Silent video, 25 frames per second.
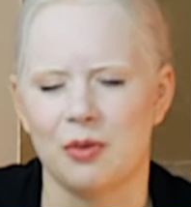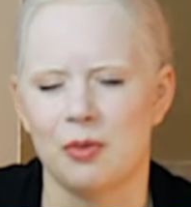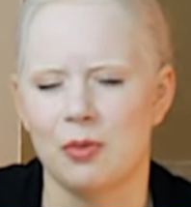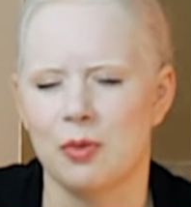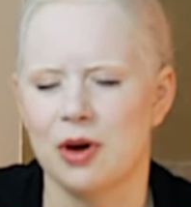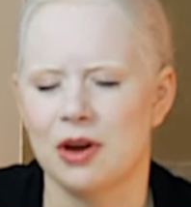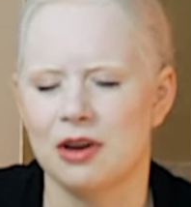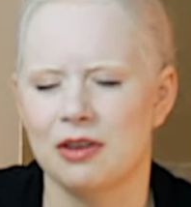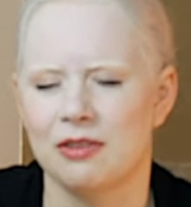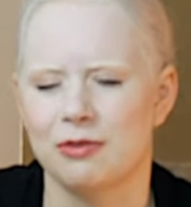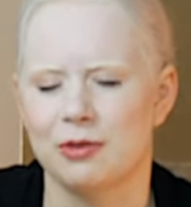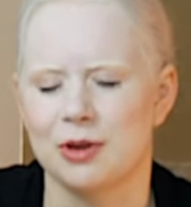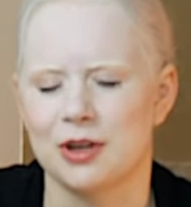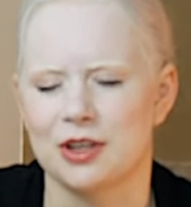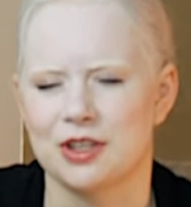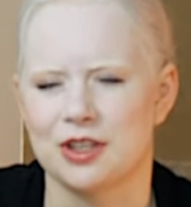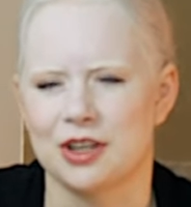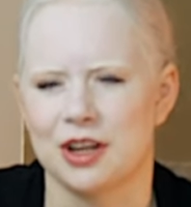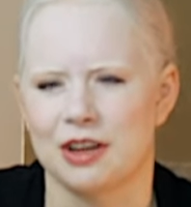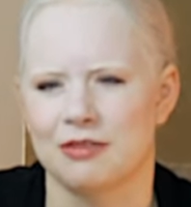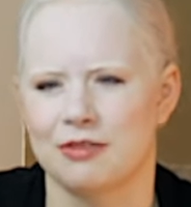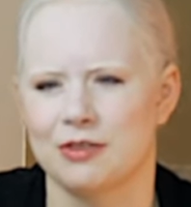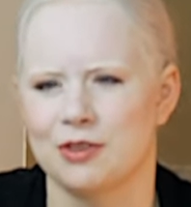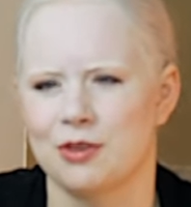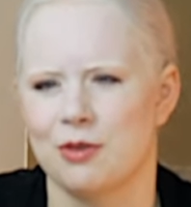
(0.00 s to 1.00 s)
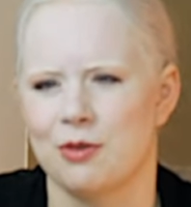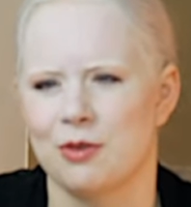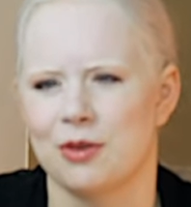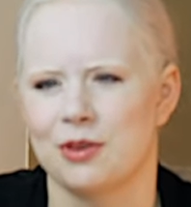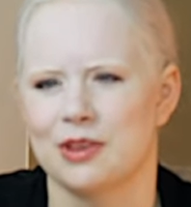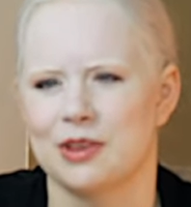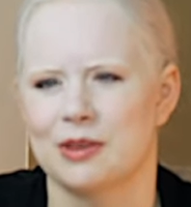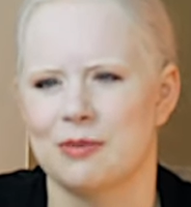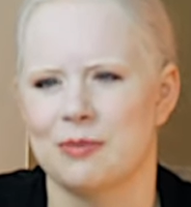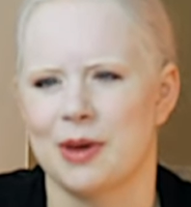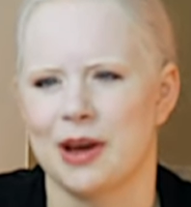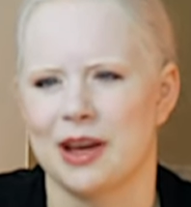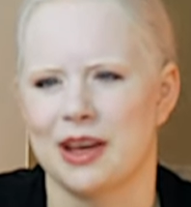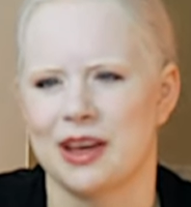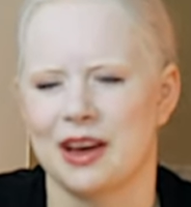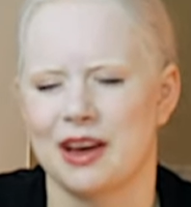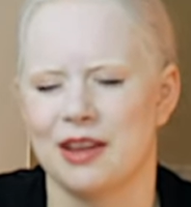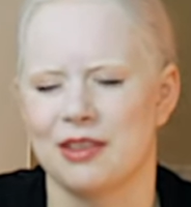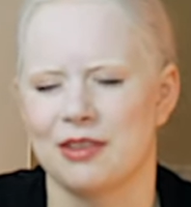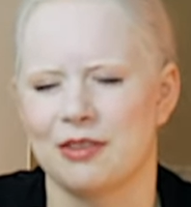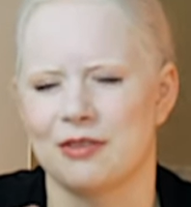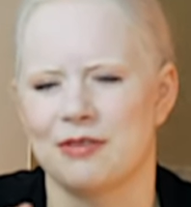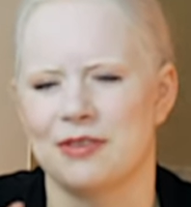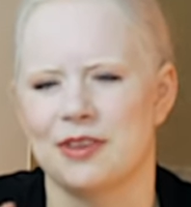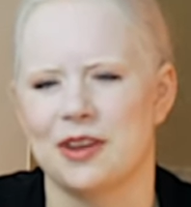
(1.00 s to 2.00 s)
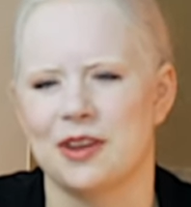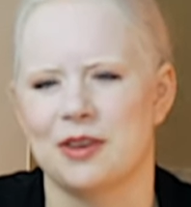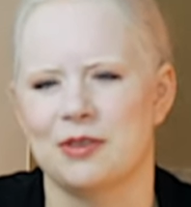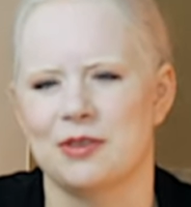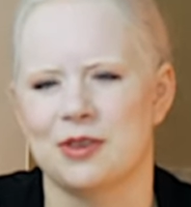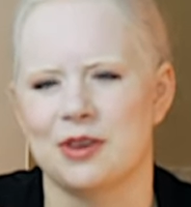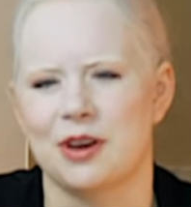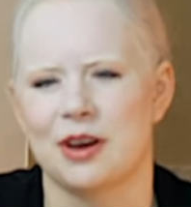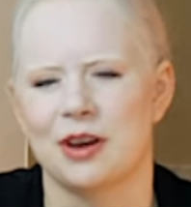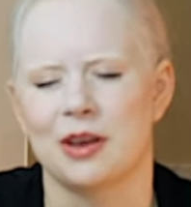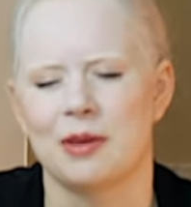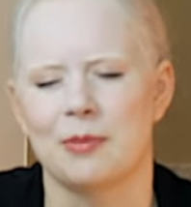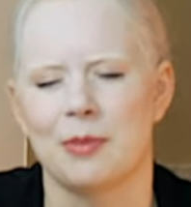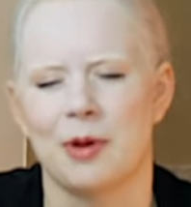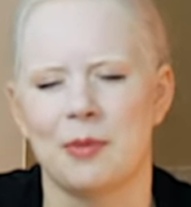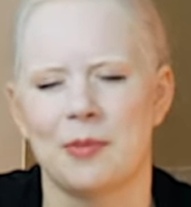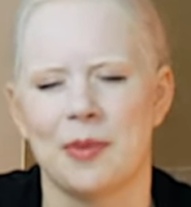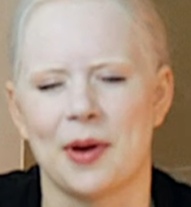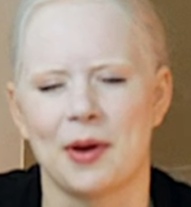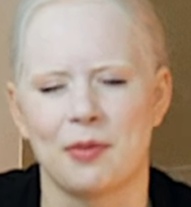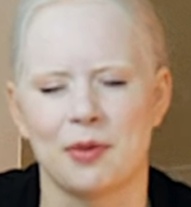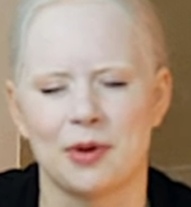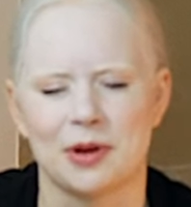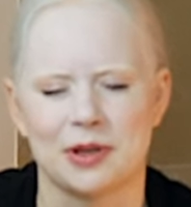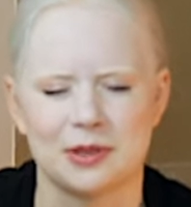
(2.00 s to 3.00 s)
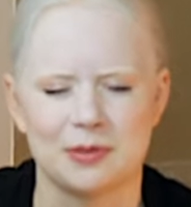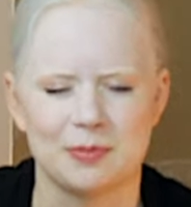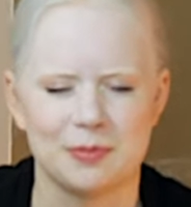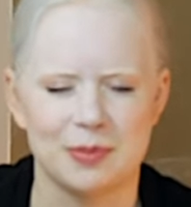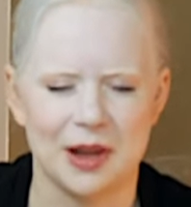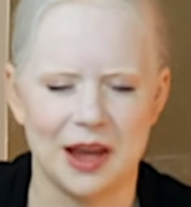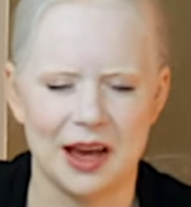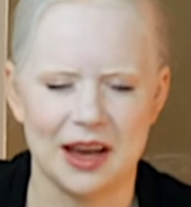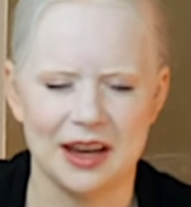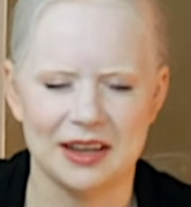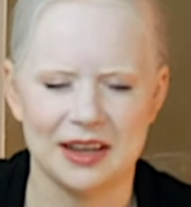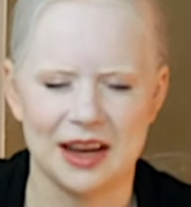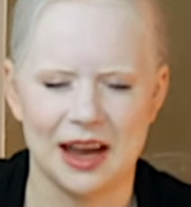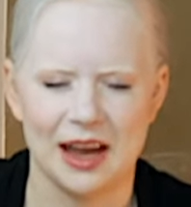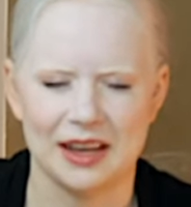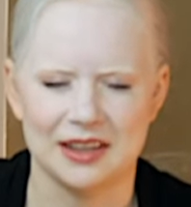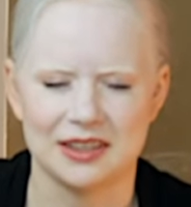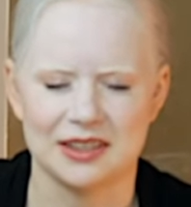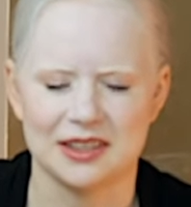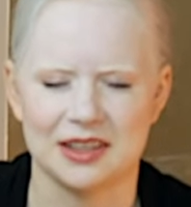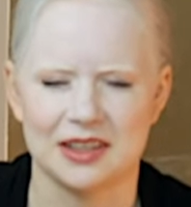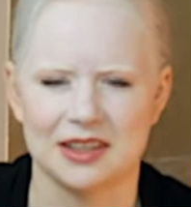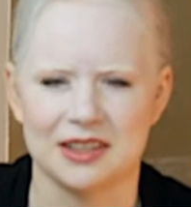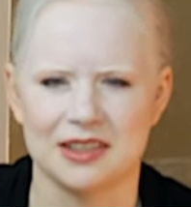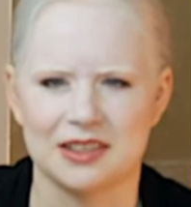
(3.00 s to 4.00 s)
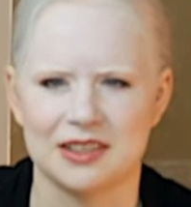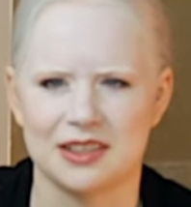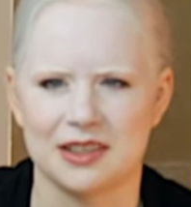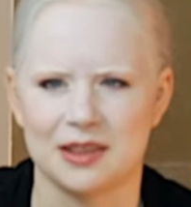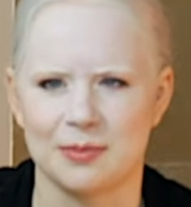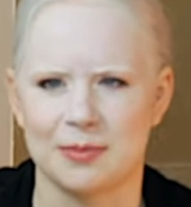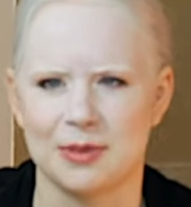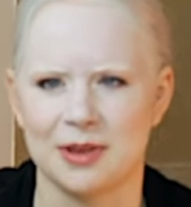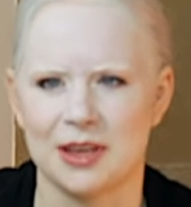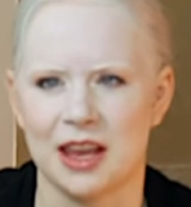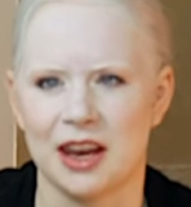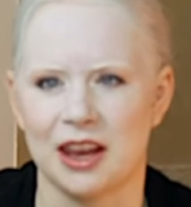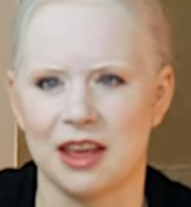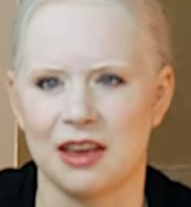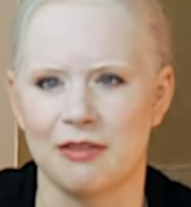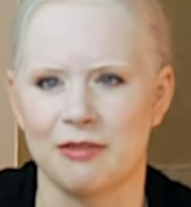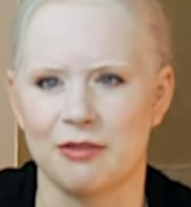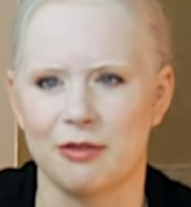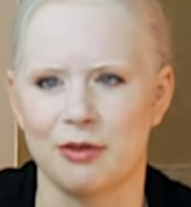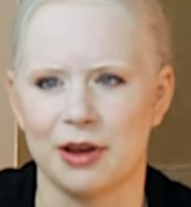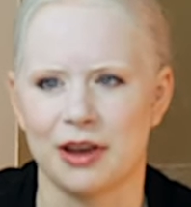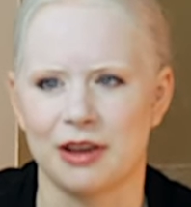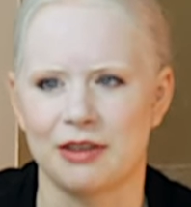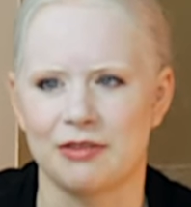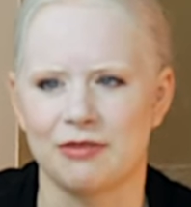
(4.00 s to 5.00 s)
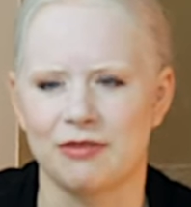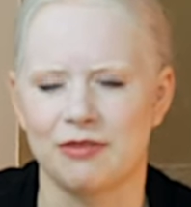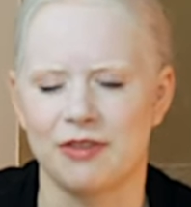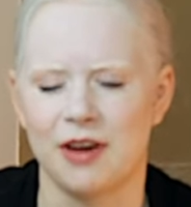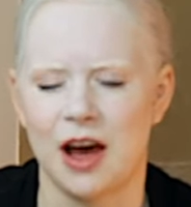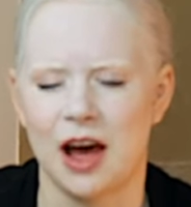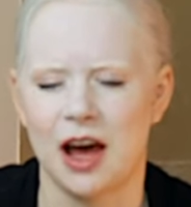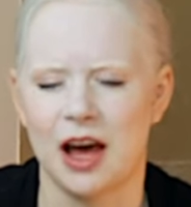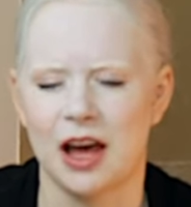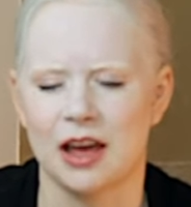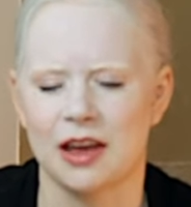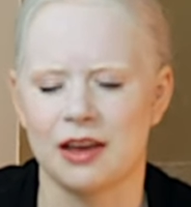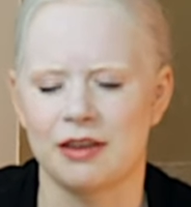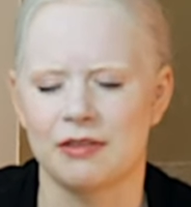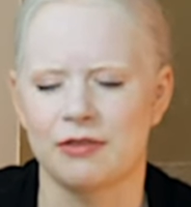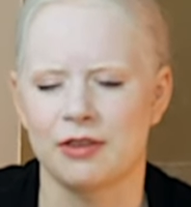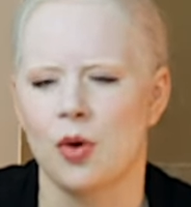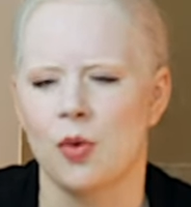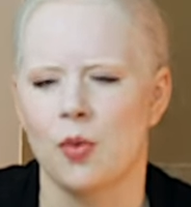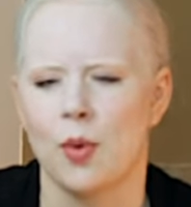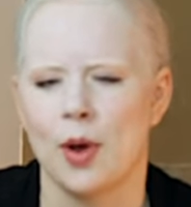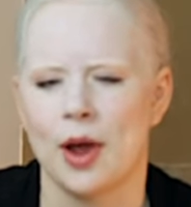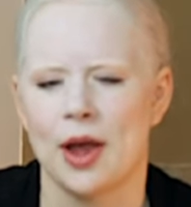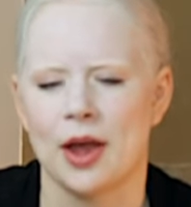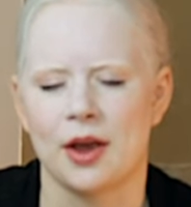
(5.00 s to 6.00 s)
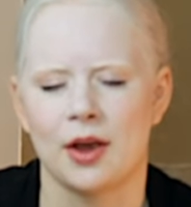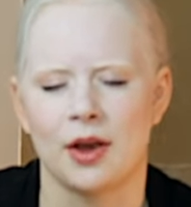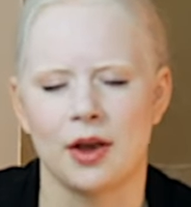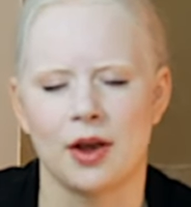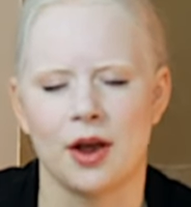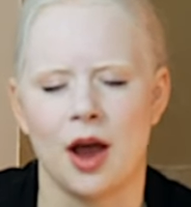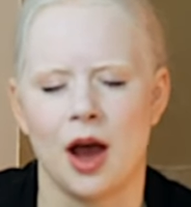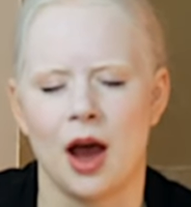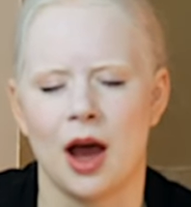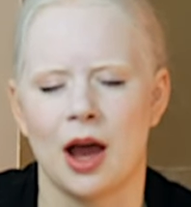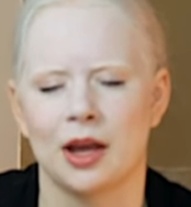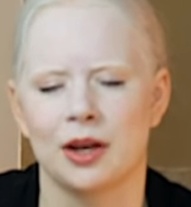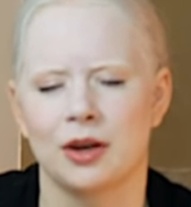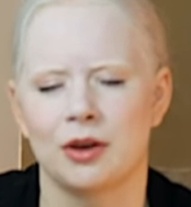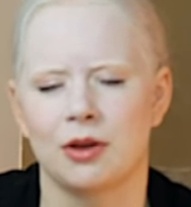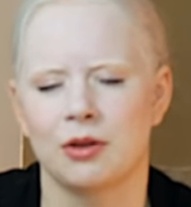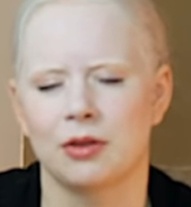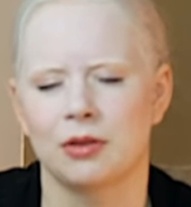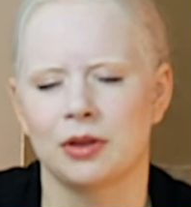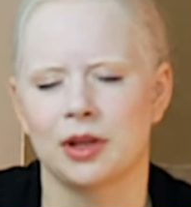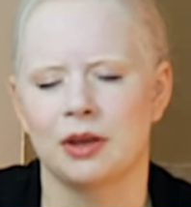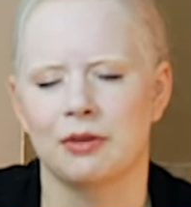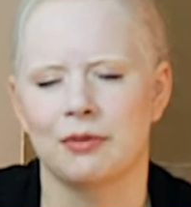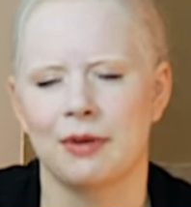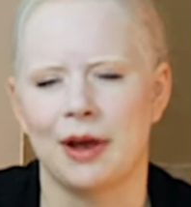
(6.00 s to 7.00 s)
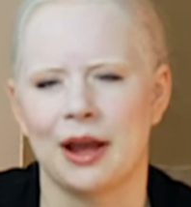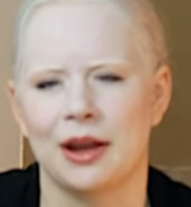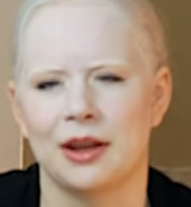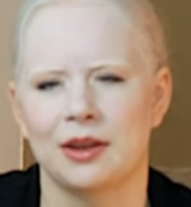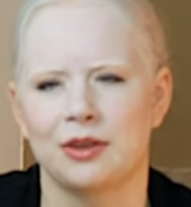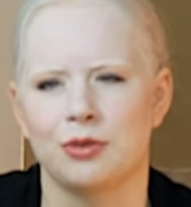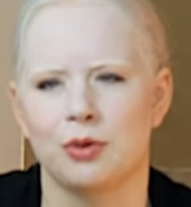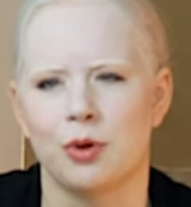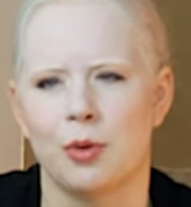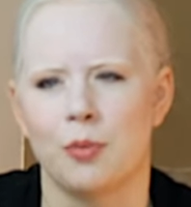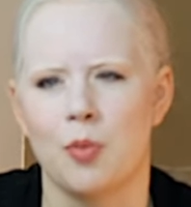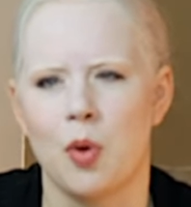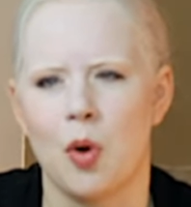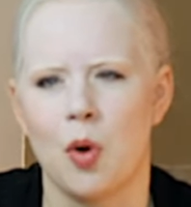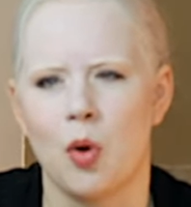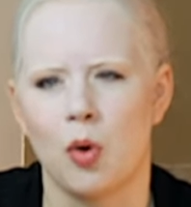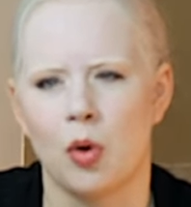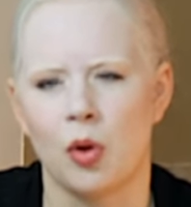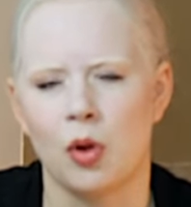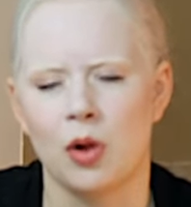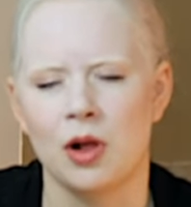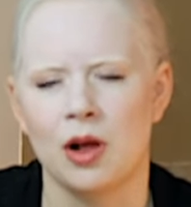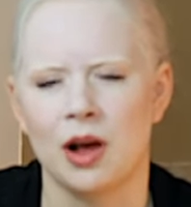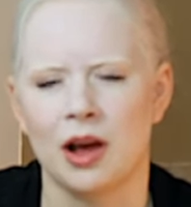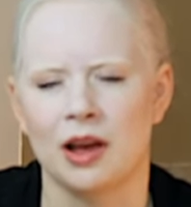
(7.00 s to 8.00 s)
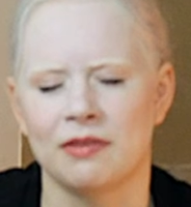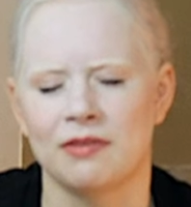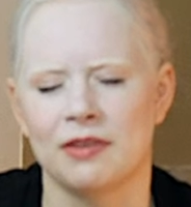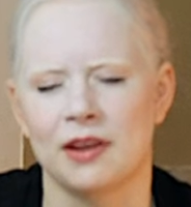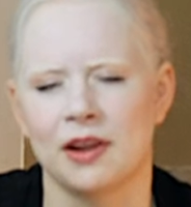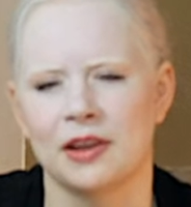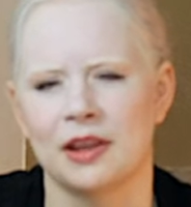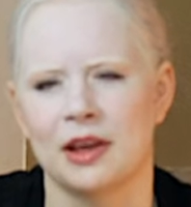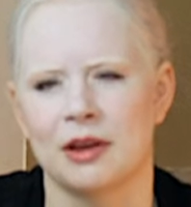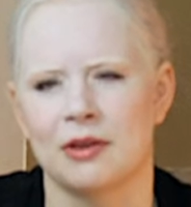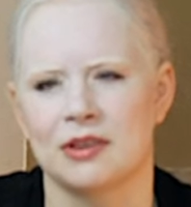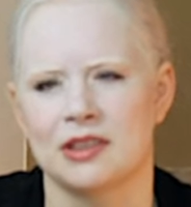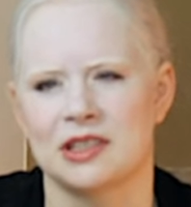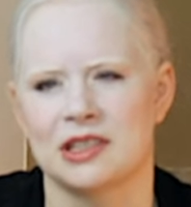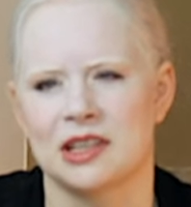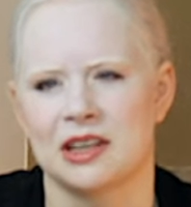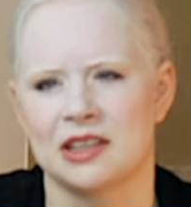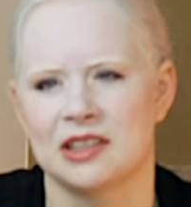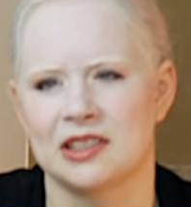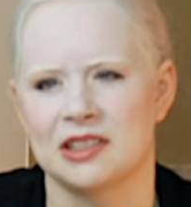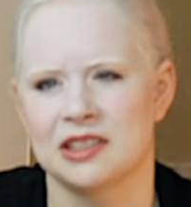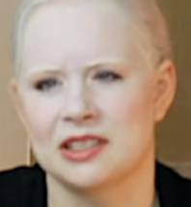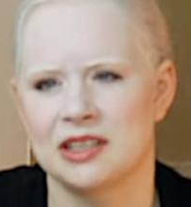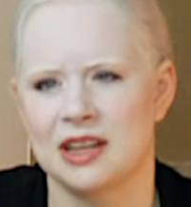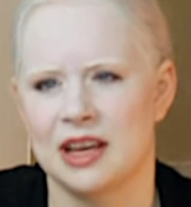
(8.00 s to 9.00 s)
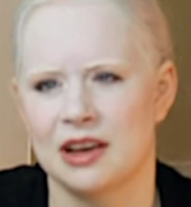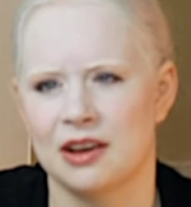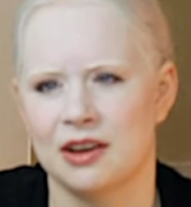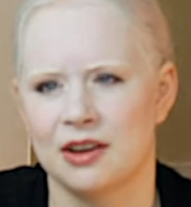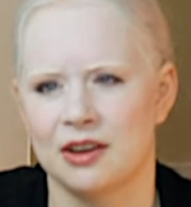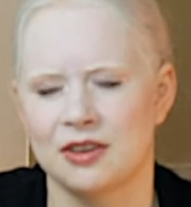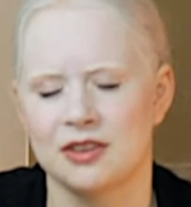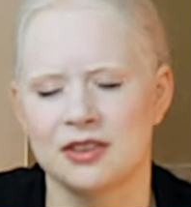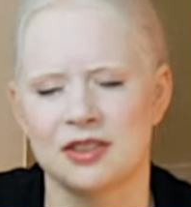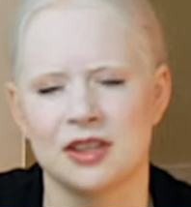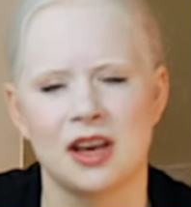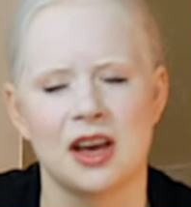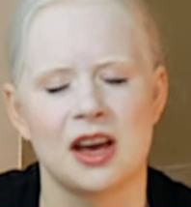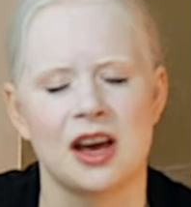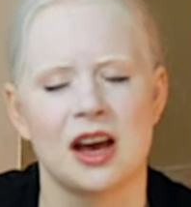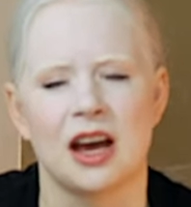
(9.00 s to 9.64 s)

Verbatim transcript: one of which I've told in my other video talking about my worst blind accidents at the beginning of grade 5, where I not only ran into a pole, I fell down a set of stairs,